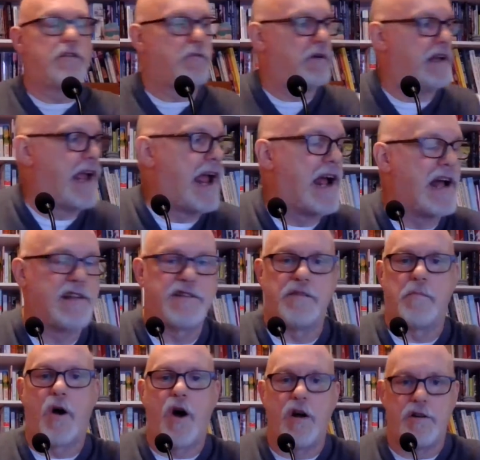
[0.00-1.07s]
really
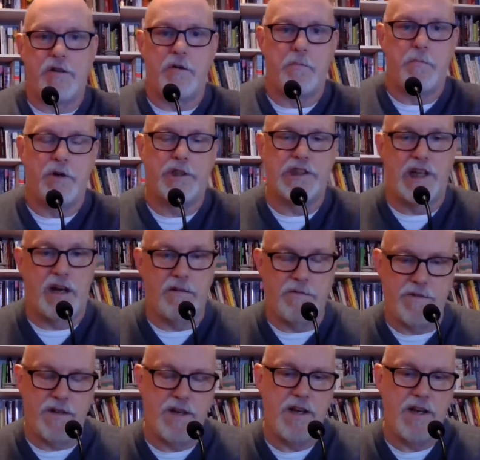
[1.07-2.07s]
handsome on your bookshelf.